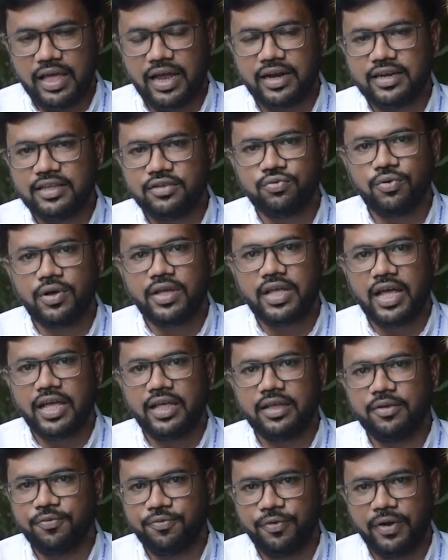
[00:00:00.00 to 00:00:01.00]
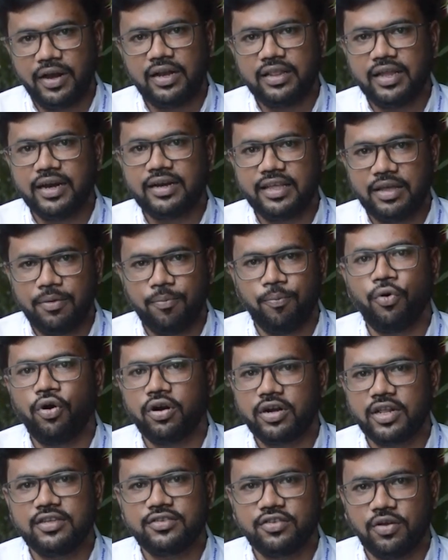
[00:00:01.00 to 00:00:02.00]
that is why I feel that
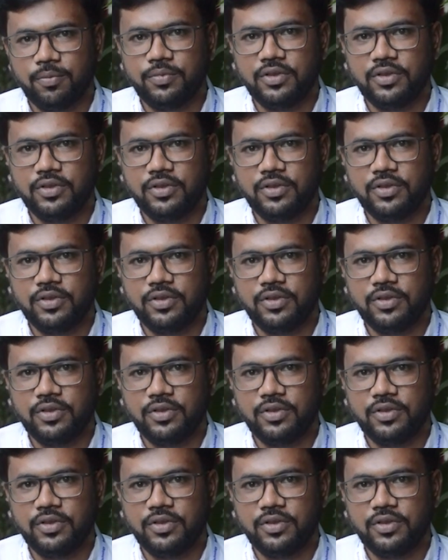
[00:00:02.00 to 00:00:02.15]
importance